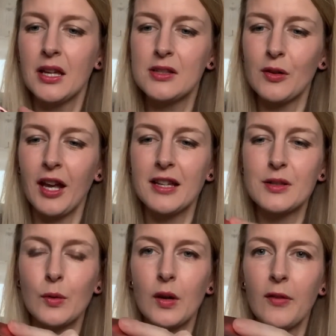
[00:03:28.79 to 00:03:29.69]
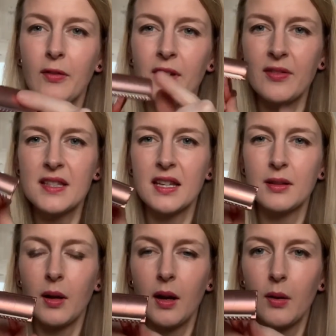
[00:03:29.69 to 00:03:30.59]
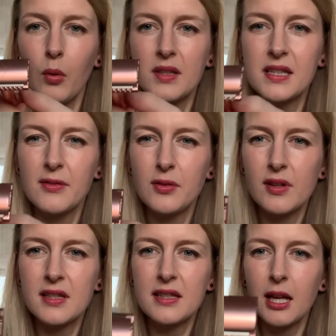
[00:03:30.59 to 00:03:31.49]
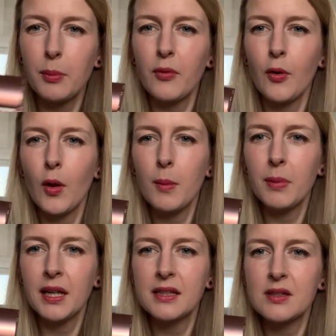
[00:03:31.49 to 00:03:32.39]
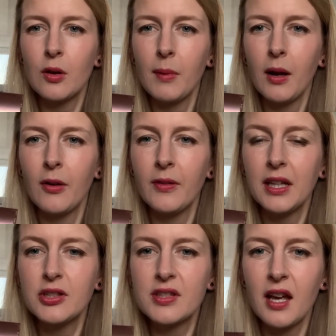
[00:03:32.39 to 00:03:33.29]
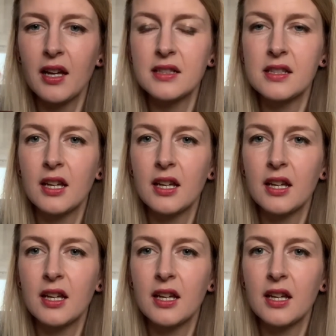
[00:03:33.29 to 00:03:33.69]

So yeah, so if you've never seen what a safety razor is like before, the blades come out of each side,